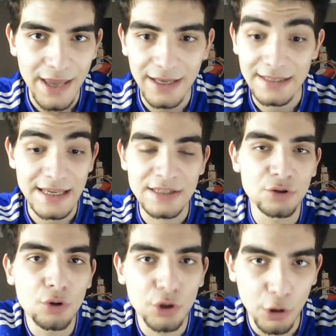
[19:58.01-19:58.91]
It's
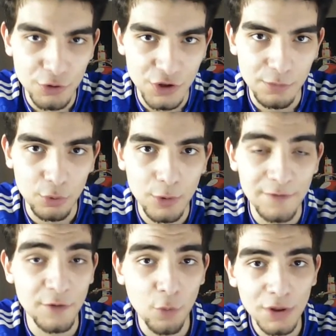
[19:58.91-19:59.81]
non-negotiable.
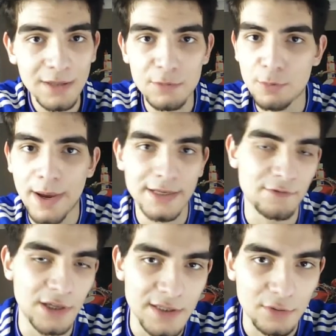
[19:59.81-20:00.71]
If you want him, you pay the
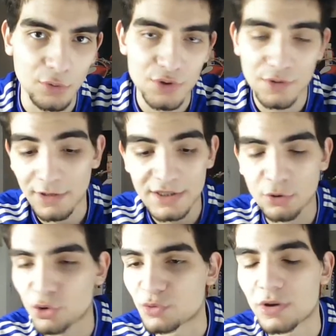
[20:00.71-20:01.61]
release clause. And the release
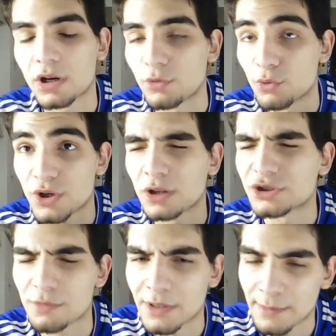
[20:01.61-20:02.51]
clause was
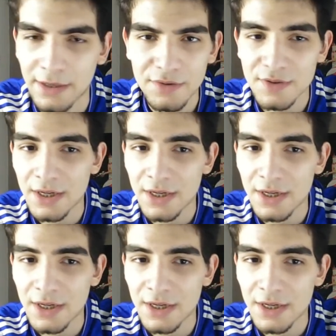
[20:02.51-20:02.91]
£100 million.